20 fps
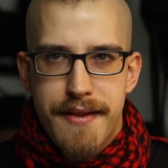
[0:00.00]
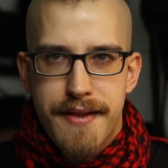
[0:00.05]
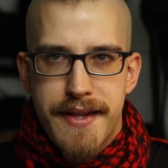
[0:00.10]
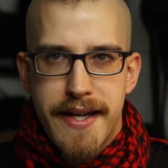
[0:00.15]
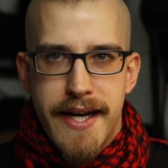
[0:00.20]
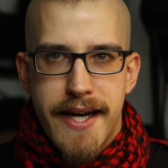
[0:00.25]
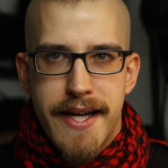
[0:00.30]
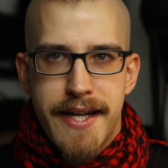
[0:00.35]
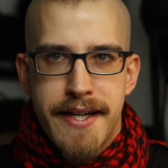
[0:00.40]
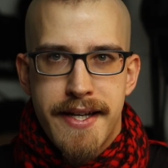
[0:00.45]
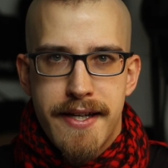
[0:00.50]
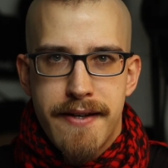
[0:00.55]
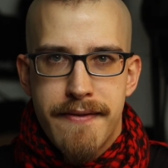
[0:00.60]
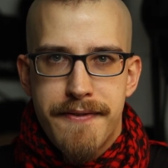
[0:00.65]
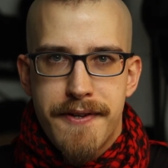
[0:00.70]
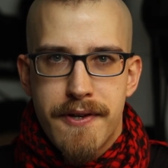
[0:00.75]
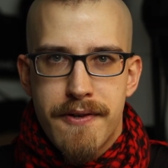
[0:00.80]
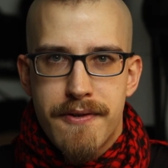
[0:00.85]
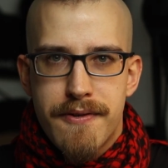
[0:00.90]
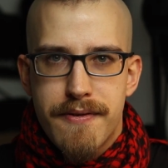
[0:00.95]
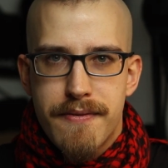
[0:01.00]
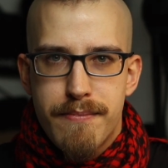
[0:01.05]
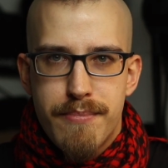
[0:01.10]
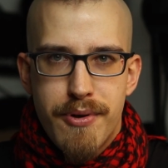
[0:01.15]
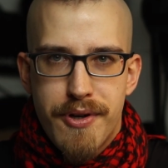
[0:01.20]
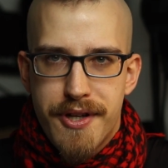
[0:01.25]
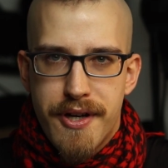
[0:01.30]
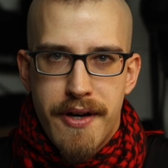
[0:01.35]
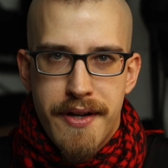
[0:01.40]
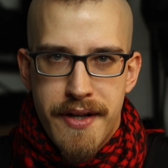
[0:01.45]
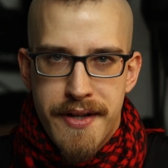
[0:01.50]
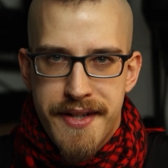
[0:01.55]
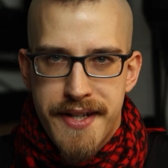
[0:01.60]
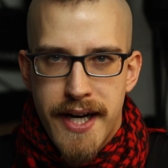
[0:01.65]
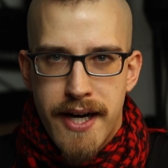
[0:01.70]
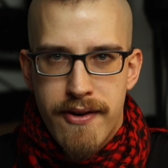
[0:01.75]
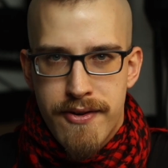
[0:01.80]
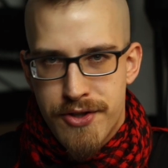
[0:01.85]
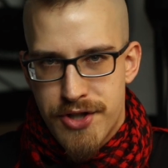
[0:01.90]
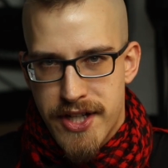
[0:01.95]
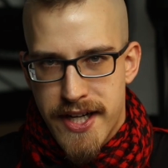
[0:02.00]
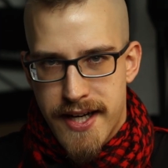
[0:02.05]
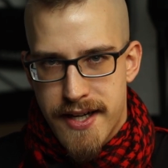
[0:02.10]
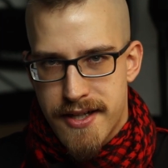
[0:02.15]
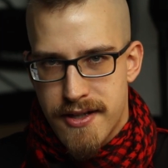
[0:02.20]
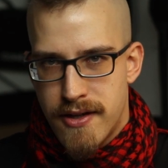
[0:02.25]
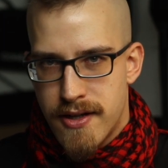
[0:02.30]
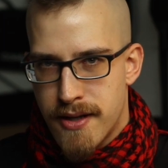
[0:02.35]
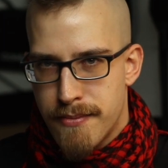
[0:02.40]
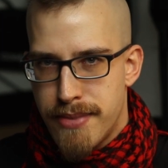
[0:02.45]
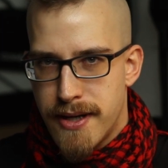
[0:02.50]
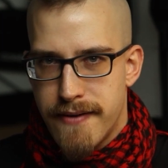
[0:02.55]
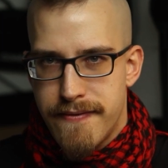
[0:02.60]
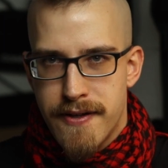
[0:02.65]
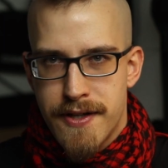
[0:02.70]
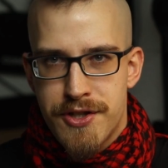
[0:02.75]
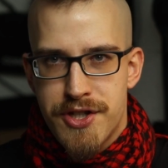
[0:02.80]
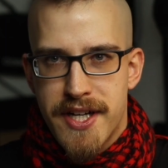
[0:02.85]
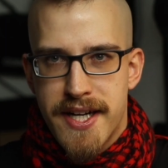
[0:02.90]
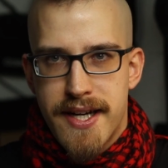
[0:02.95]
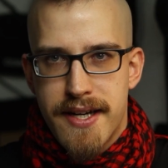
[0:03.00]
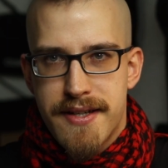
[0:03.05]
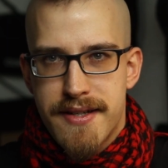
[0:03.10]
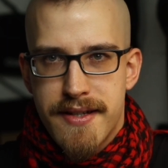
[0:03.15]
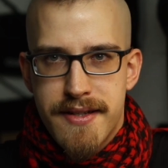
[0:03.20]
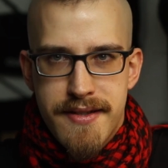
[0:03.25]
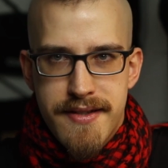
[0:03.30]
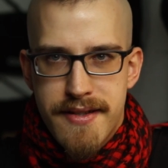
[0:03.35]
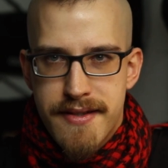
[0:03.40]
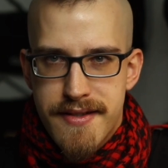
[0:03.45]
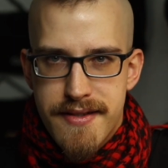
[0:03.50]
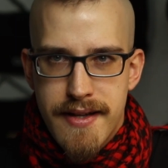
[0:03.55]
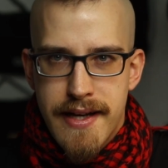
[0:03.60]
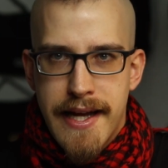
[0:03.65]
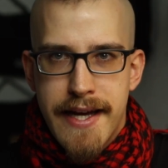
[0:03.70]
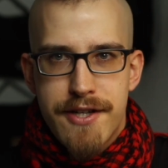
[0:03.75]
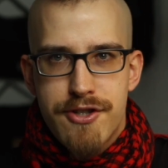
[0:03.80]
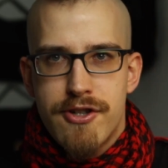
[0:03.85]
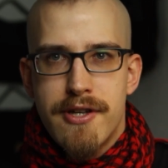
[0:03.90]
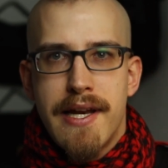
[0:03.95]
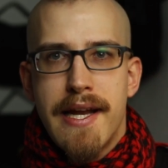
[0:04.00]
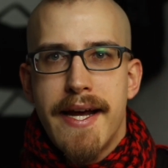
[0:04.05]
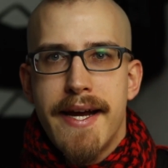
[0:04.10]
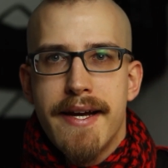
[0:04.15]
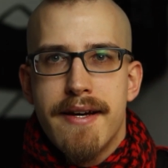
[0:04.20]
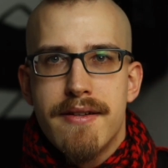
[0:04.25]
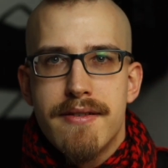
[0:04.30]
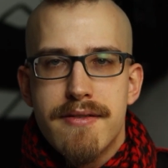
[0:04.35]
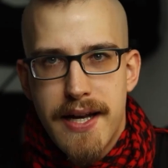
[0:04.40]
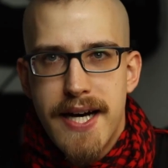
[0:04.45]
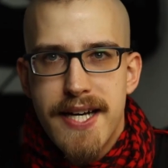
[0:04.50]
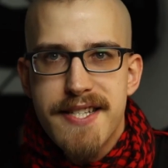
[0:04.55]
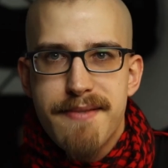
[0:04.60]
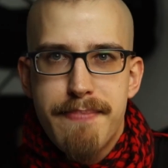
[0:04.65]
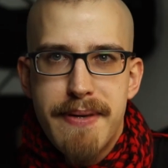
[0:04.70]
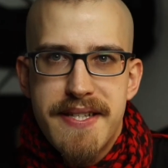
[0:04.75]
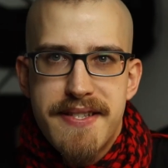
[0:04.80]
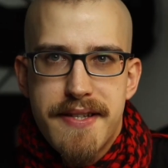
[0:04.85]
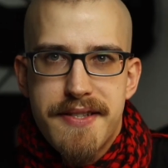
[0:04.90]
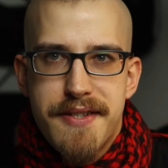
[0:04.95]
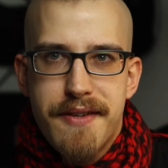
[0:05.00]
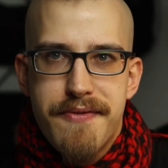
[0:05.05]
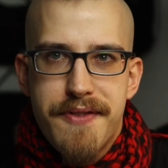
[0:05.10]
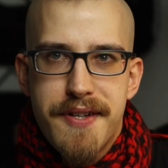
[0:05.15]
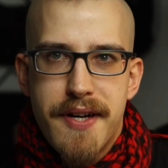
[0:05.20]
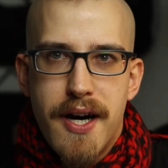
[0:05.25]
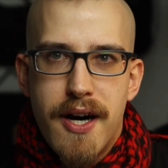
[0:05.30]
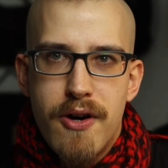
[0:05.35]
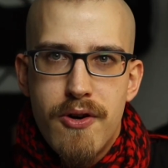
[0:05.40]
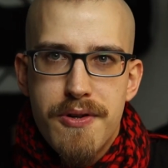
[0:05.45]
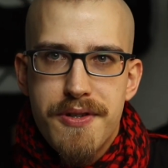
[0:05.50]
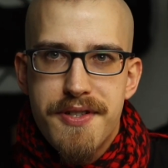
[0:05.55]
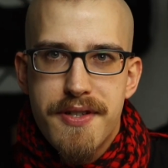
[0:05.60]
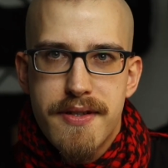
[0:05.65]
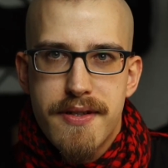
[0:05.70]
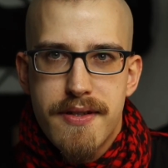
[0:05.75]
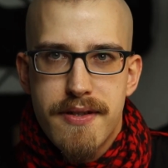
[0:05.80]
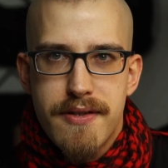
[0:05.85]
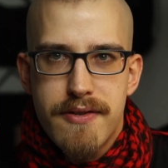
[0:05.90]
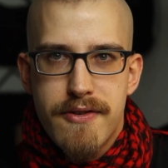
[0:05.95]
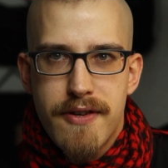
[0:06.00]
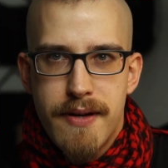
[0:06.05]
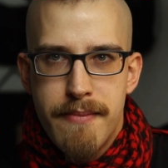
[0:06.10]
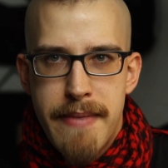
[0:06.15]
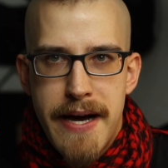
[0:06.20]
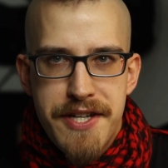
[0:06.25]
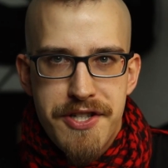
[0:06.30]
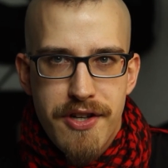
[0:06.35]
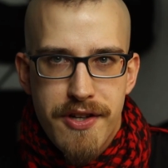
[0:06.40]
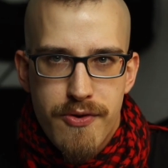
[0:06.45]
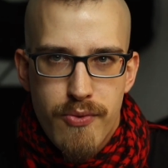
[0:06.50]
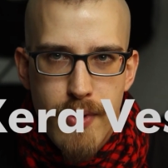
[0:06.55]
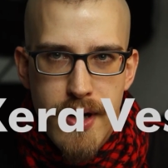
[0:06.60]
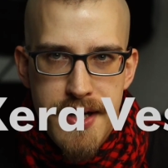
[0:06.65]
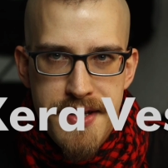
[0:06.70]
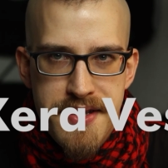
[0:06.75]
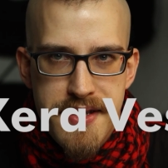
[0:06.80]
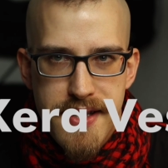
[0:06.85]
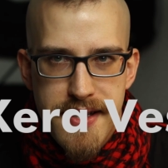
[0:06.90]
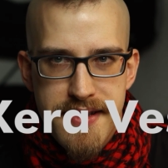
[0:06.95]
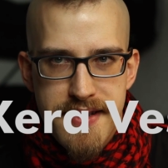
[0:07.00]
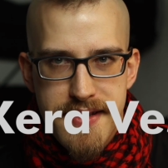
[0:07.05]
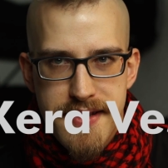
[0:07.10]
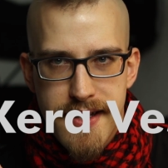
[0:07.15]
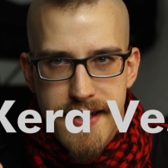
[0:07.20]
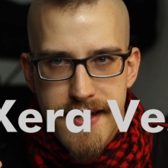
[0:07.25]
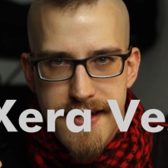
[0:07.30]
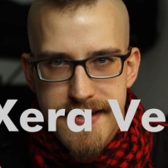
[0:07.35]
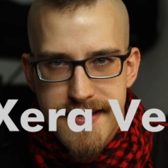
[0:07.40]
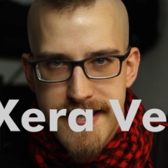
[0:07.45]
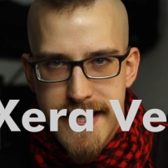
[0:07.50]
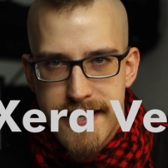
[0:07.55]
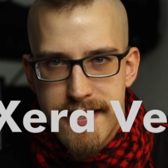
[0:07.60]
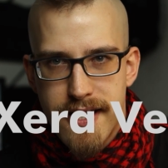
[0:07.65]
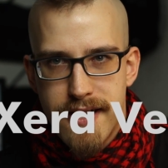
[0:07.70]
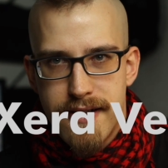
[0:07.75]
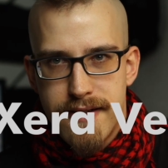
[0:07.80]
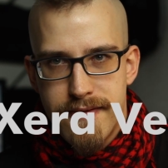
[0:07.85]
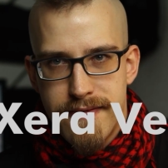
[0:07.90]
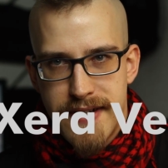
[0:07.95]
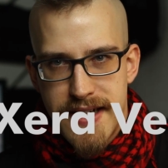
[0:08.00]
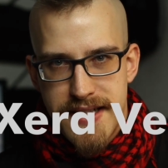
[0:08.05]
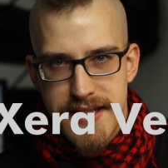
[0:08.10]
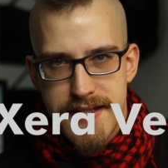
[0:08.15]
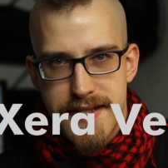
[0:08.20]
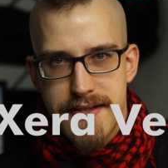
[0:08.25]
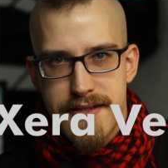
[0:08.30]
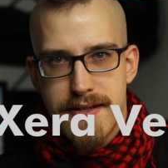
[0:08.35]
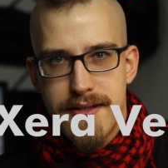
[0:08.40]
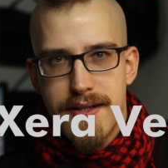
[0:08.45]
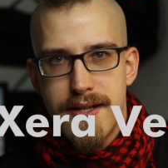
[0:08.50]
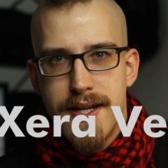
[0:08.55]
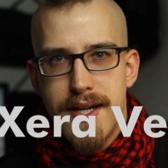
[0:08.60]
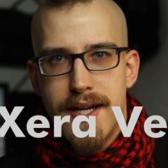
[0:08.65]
than if you put on a down jacket or a puffer jacket in the insulation layer. last pieces of the old reimagined ones is the Xera vest.